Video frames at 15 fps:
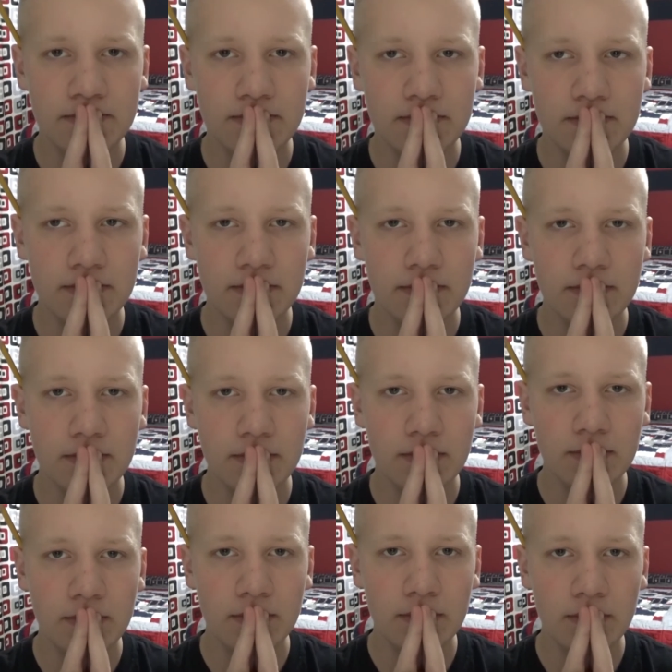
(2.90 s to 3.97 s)

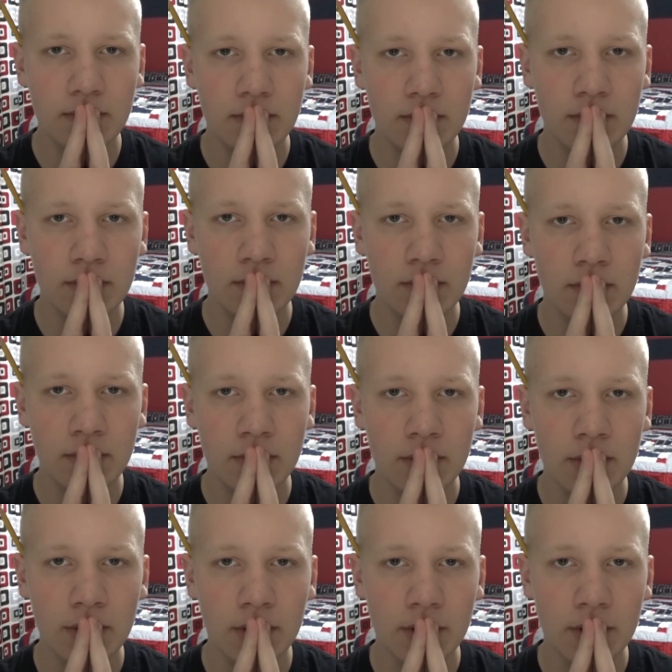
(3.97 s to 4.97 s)
(silence)